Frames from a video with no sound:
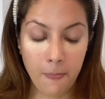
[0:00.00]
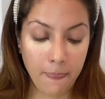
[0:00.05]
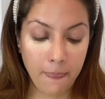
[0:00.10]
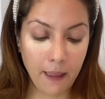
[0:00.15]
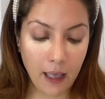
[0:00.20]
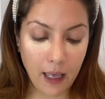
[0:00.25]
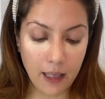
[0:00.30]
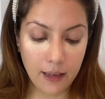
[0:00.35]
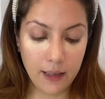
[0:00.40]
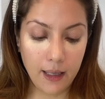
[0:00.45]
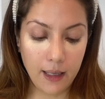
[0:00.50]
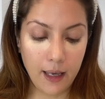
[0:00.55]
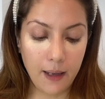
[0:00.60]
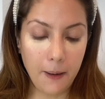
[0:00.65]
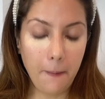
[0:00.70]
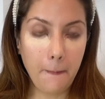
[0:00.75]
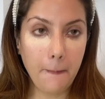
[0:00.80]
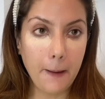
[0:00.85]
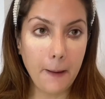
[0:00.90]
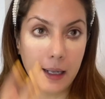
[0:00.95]
And
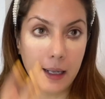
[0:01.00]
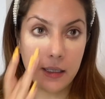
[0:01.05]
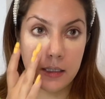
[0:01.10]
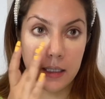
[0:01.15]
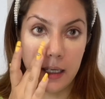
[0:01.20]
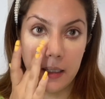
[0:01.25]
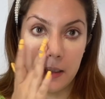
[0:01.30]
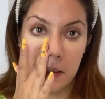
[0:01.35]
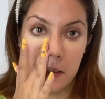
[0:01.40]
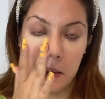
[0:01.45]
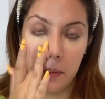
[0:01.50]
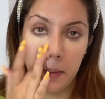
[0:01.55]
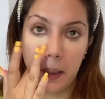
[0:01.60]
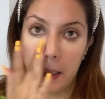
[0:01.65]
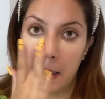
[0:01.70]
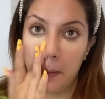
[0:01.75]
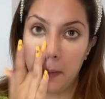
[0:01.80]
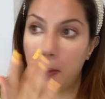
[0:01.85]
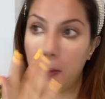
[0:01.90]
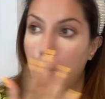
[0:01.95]
then I'll take the
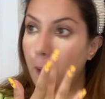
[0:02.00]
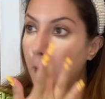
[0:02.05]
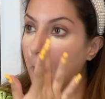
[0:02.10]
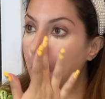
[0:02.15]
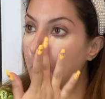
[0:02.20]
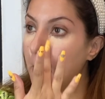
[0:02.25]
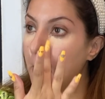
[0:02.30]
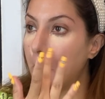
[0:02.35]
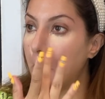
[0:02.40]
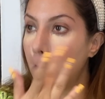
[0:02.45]
remaining product